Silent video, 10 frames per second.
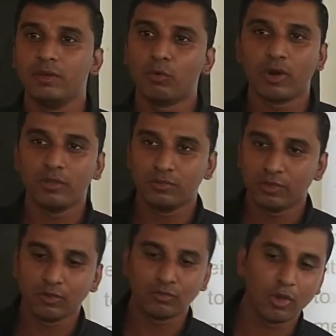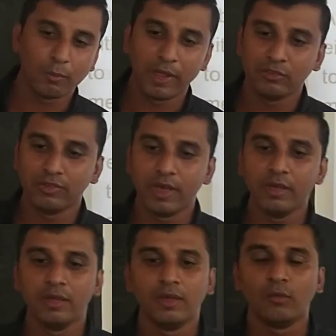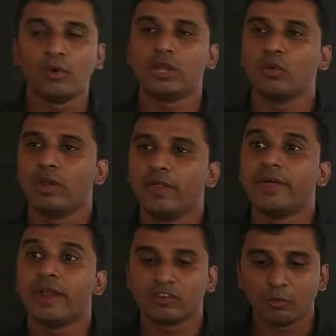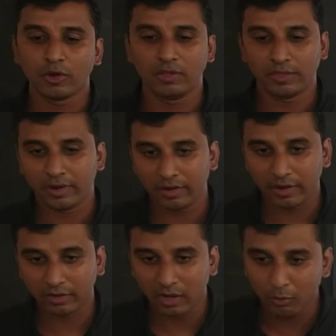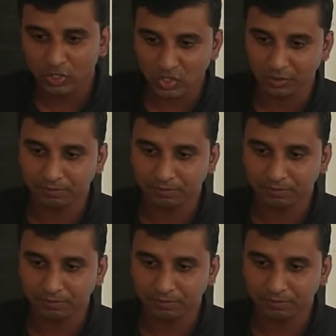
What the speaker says: More or less is also applies in the what you call the direct abortion.